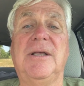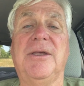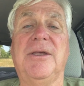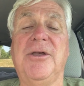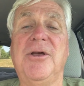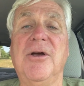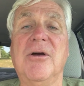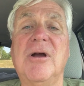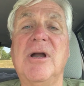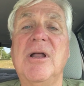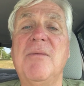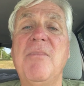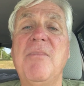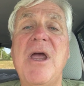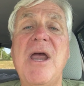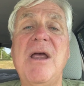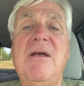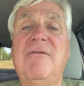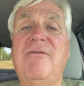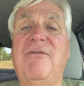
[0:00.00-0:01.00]
you're going to
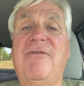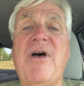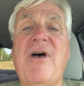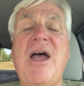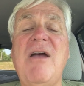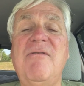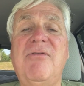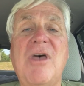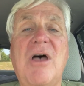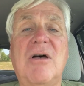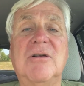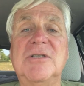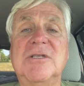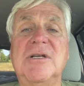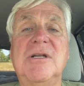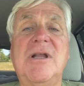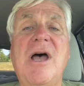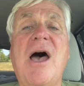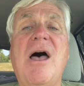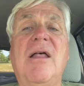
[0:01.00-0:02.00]
make
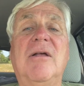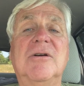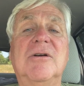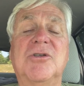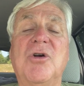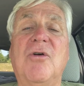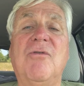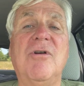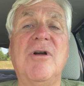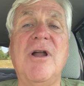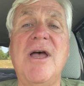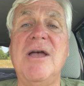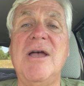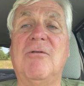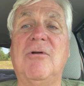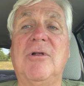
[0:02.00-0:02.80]
$5,000 overnight.